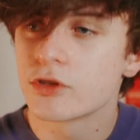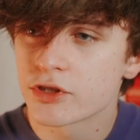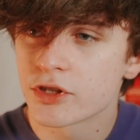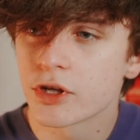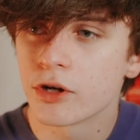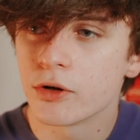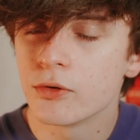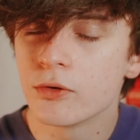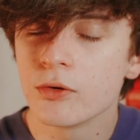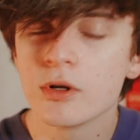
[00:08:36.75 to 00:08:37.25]

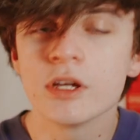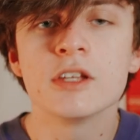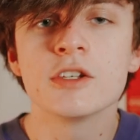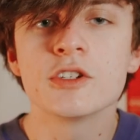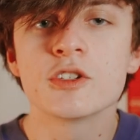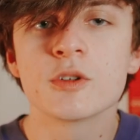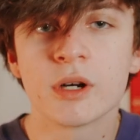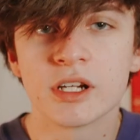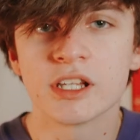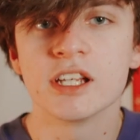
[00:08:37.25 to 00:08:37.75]
So,
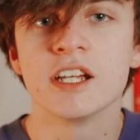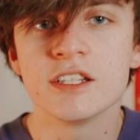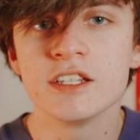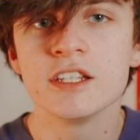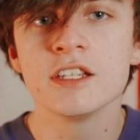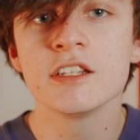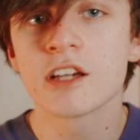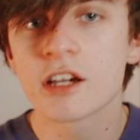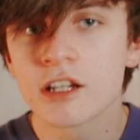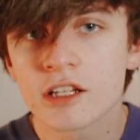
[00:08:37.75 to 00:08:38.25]
in
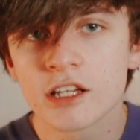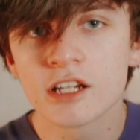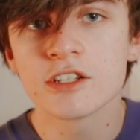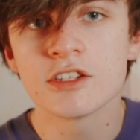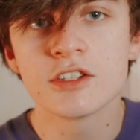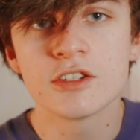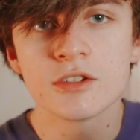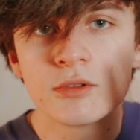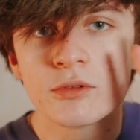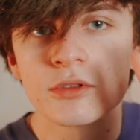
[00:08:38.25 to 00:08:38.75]
2018, I'd like
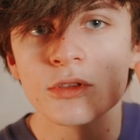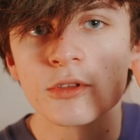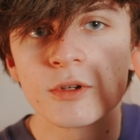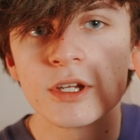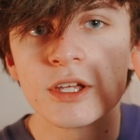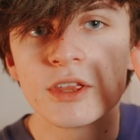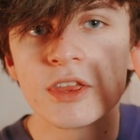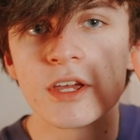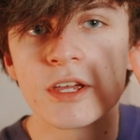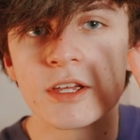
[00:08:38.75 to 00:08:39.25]
to do
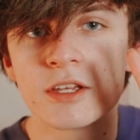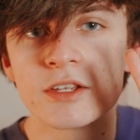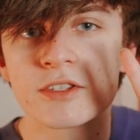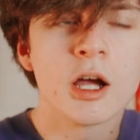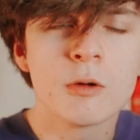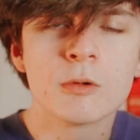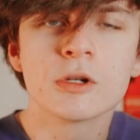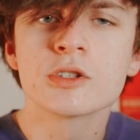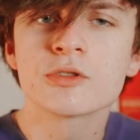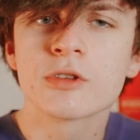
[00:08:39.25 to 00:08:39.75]
three things.
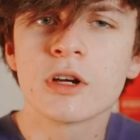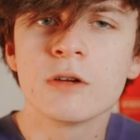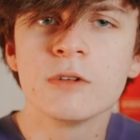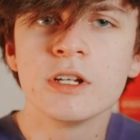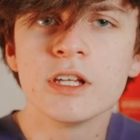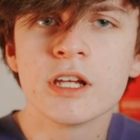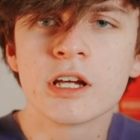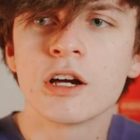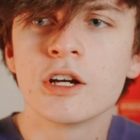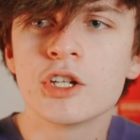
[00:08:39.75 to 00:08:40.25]
I want to try
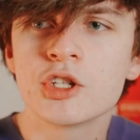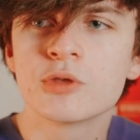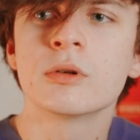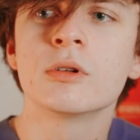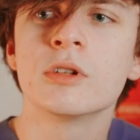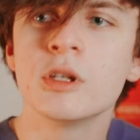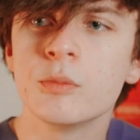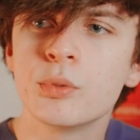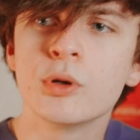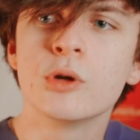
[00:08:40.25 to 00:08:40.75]
really hard to
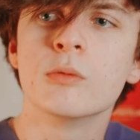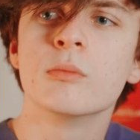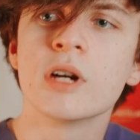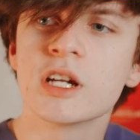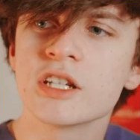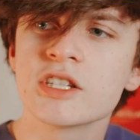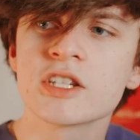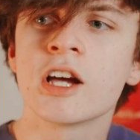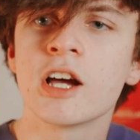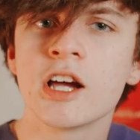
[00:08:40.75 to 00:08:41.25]
only put
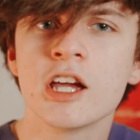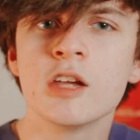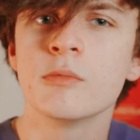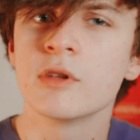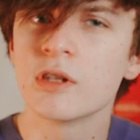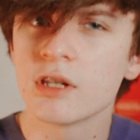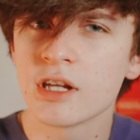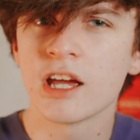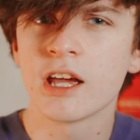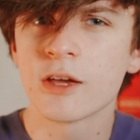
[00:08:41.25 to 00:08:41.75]
my time
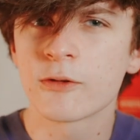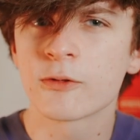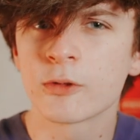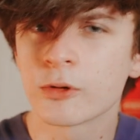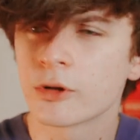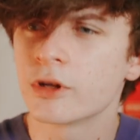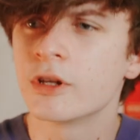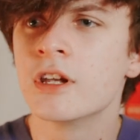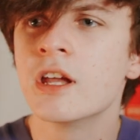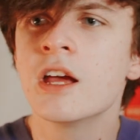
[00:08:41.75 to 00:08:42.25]
and
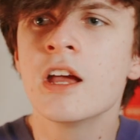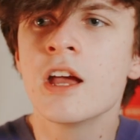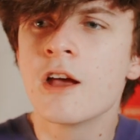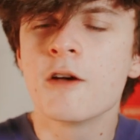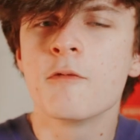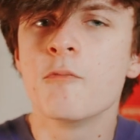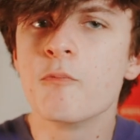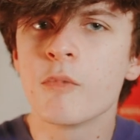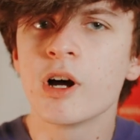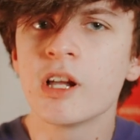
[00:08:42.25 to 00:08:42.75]
effort and
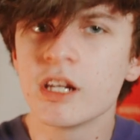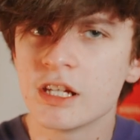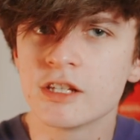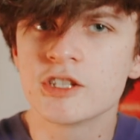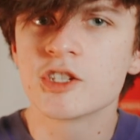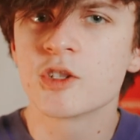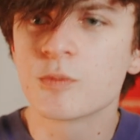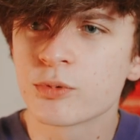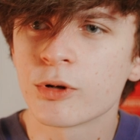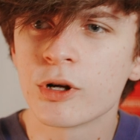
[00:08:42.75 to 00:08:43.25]
money
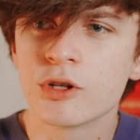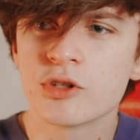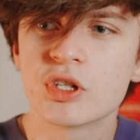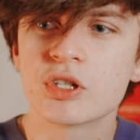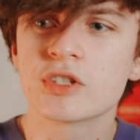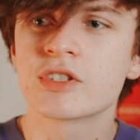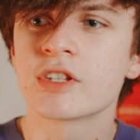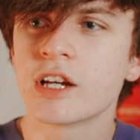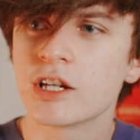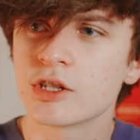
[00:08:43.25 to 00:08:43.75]
into
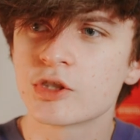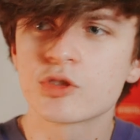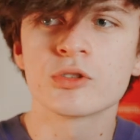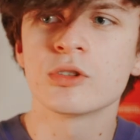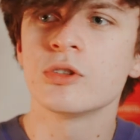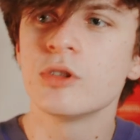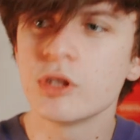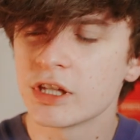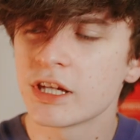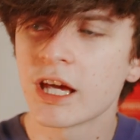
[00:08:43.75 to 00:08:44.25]
projects that I
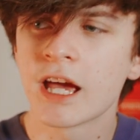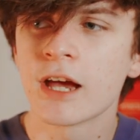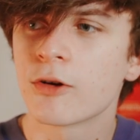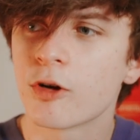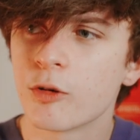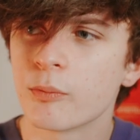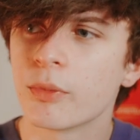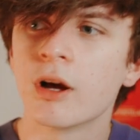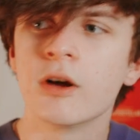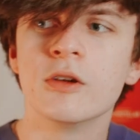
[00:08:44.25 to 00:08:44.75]
truly
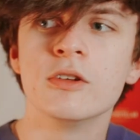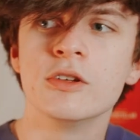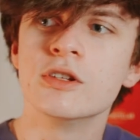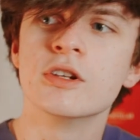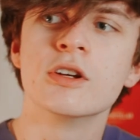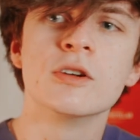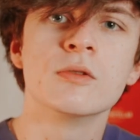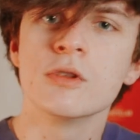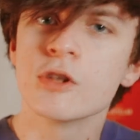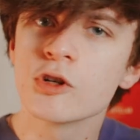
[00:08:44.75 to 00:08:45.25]
care about, you
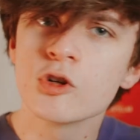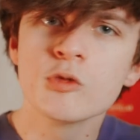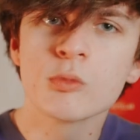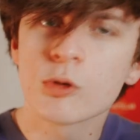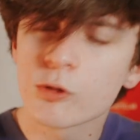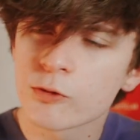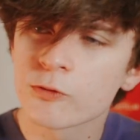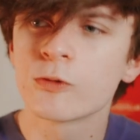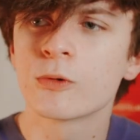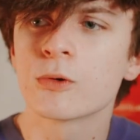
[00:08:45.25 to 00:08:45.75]
know. No
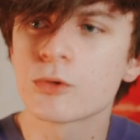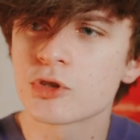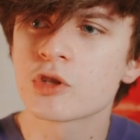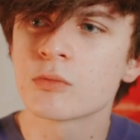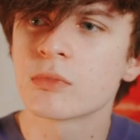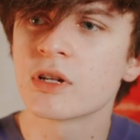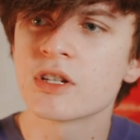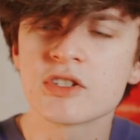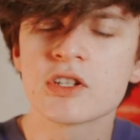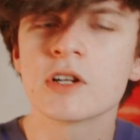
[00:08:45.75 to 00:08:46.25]
more
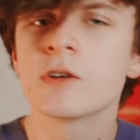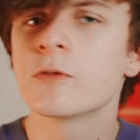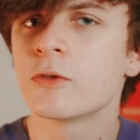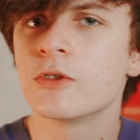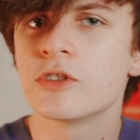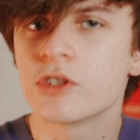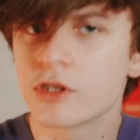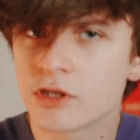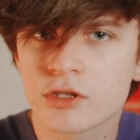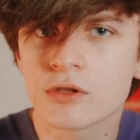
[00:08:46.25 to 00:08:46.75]
forcing myself
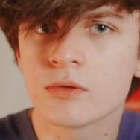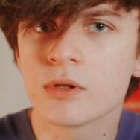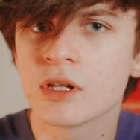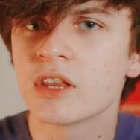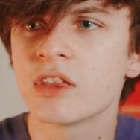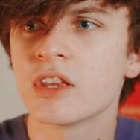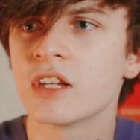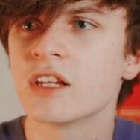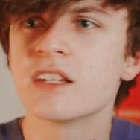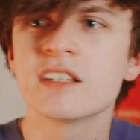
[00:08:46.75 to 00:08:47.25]
into doing
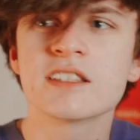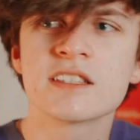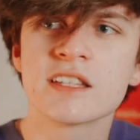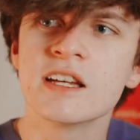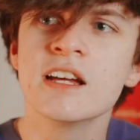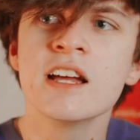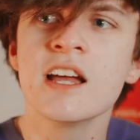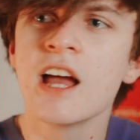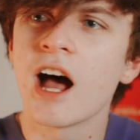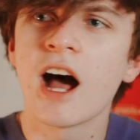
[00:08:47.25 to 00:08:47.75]
things
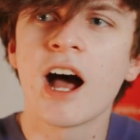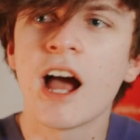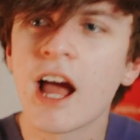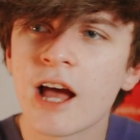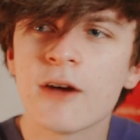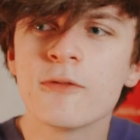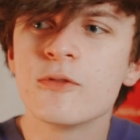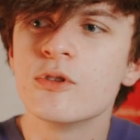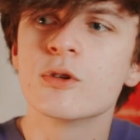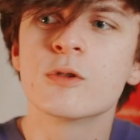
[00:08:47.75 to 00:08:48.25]
that I
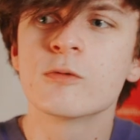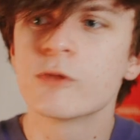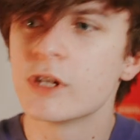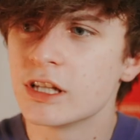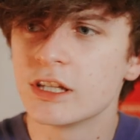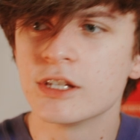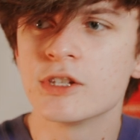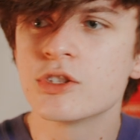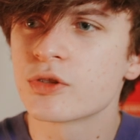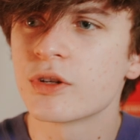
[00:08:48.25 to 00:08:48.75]
have no
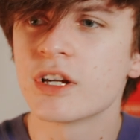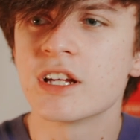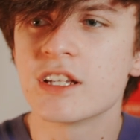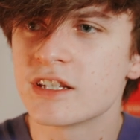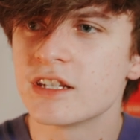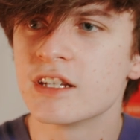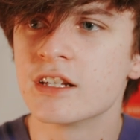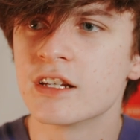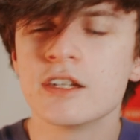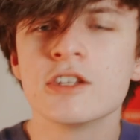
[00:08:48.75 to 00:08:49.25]
real
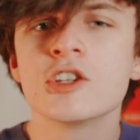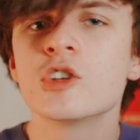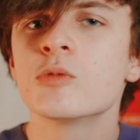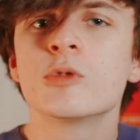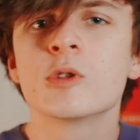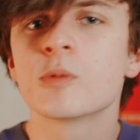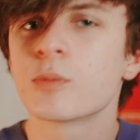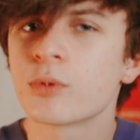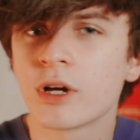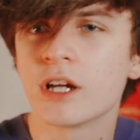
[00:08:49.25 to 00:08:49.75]
interest in, and no
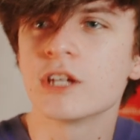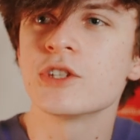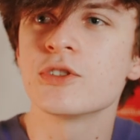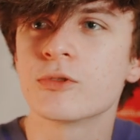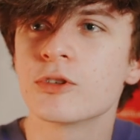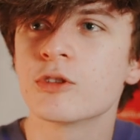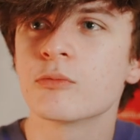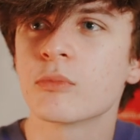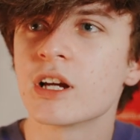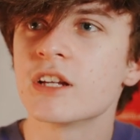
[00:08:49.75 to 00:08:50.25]
more
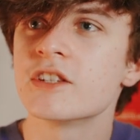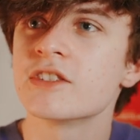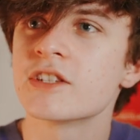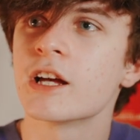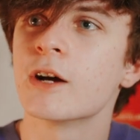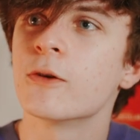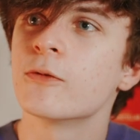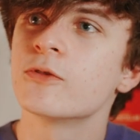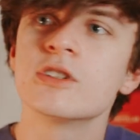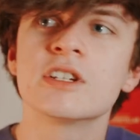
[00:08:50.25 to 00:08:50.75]
pressuring
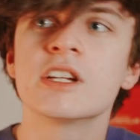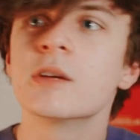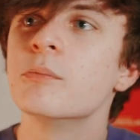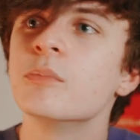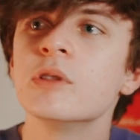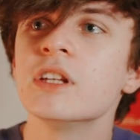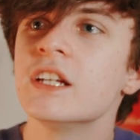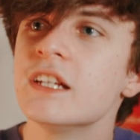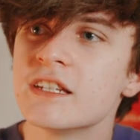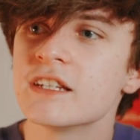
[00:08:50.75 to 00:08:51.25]
myself to
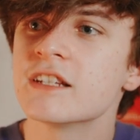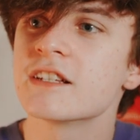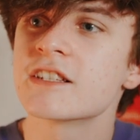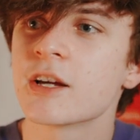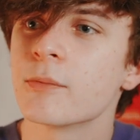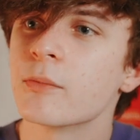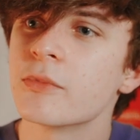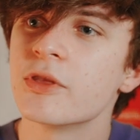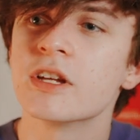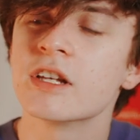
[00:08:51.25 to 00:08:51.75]
completing
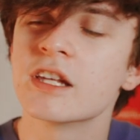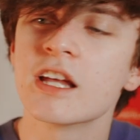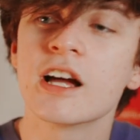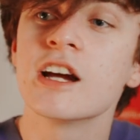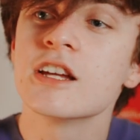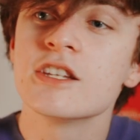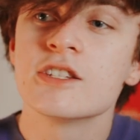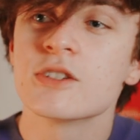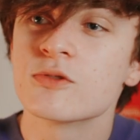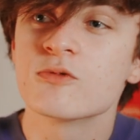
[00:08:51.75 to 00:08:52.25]
something that
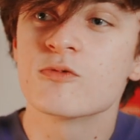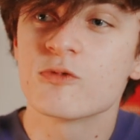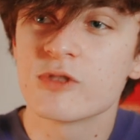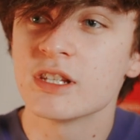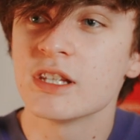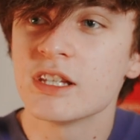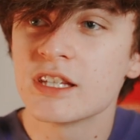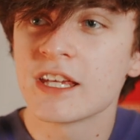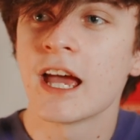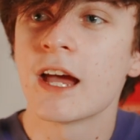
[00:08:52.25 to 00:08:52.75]
I don't
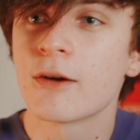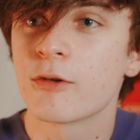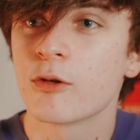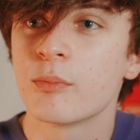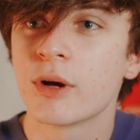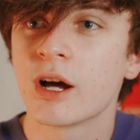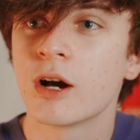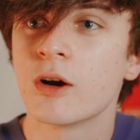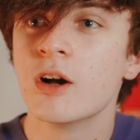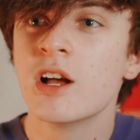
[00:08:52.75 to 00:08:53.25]
really care
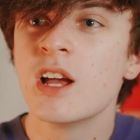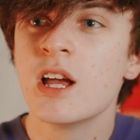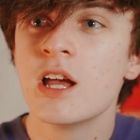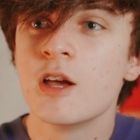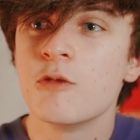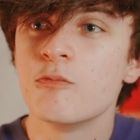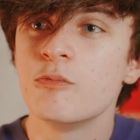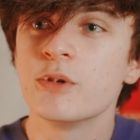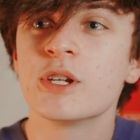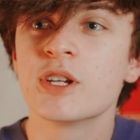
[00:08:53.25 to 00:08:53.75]
about
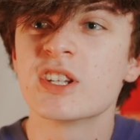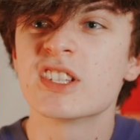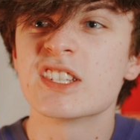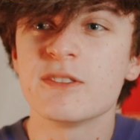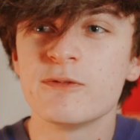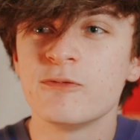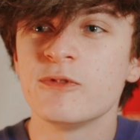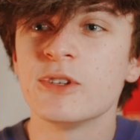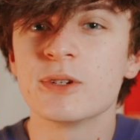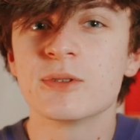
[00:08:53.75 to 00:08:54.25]
because
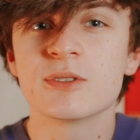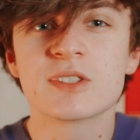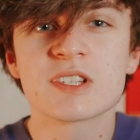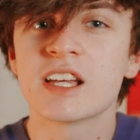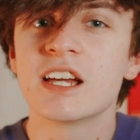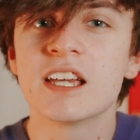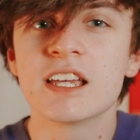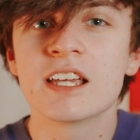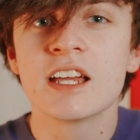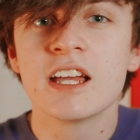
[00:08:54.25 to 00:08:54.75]
it feels
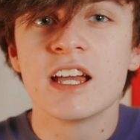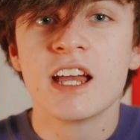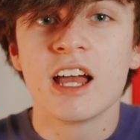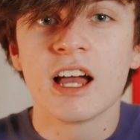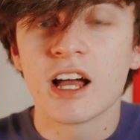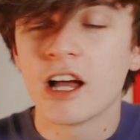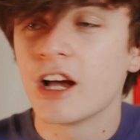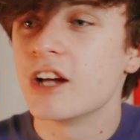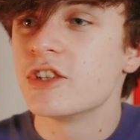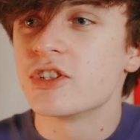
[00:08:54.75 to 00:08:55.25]
like
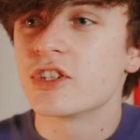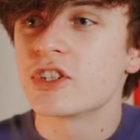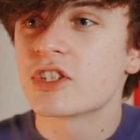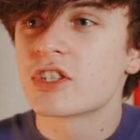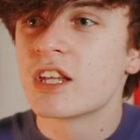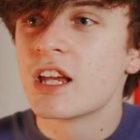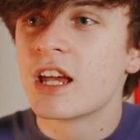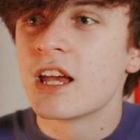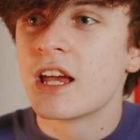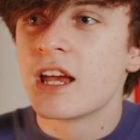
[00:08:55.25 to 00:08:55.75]
I
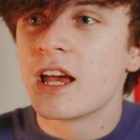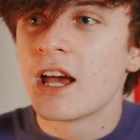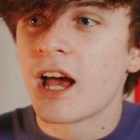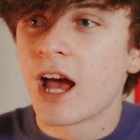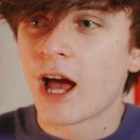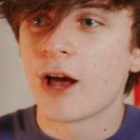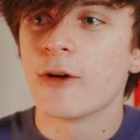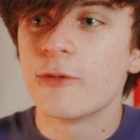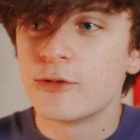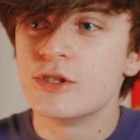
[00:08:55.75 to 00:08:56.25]
just
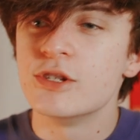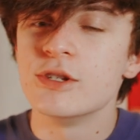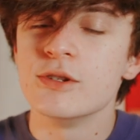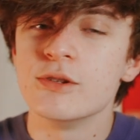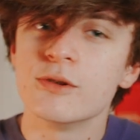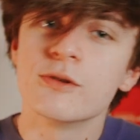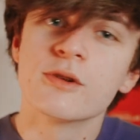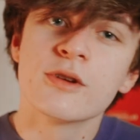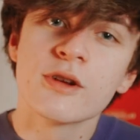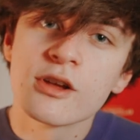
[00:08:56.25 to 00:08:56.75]
have
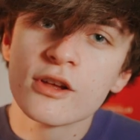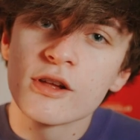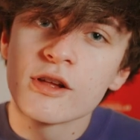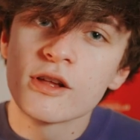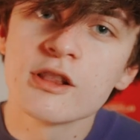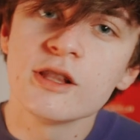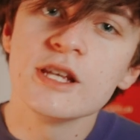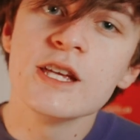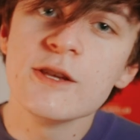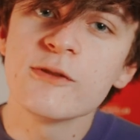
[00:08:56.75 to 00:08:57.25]
to.
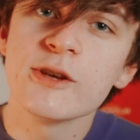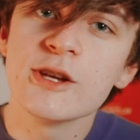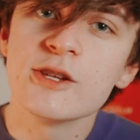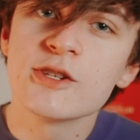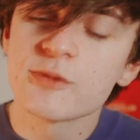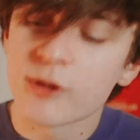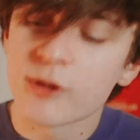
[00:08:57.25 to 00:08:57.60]
Leave it in